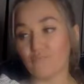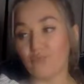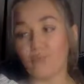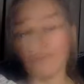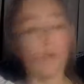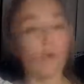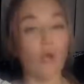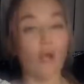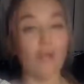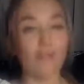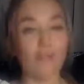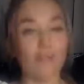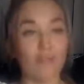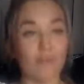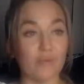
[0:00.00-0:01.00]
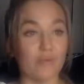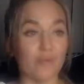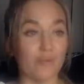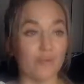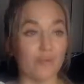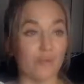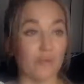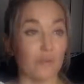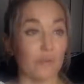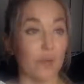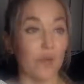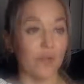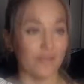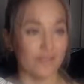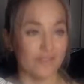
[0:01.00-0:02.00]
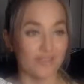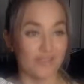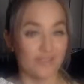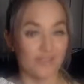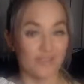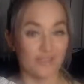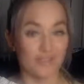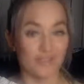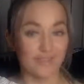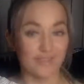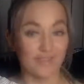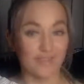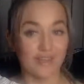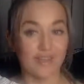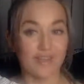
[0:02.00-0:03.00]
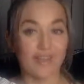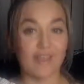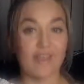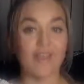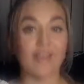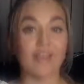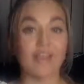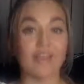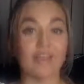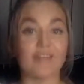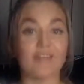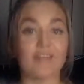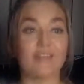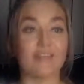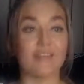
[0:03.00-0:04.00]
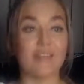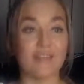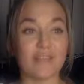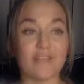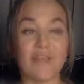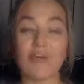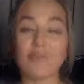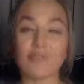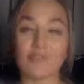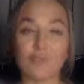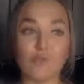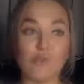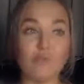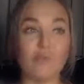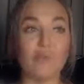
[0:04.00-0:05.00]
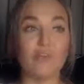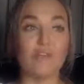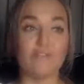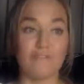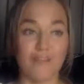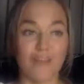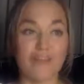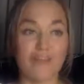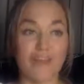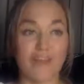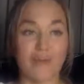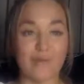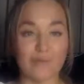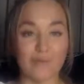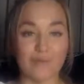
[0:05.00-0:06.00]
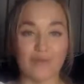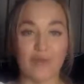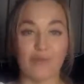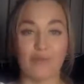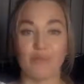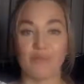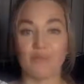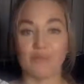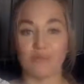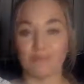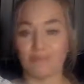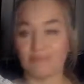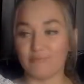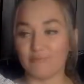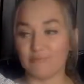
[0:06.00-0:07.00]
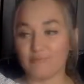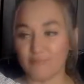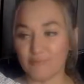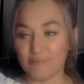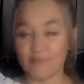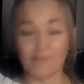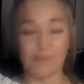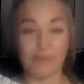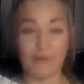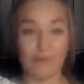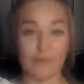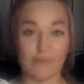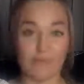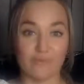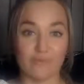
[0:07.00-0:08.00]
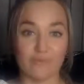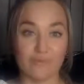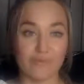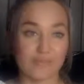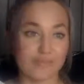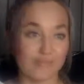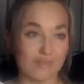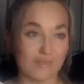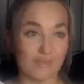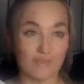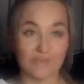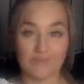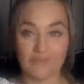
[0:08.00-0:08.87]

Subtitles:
more often than we use our wallets. And that's how soon we find out that we lose a phone. It's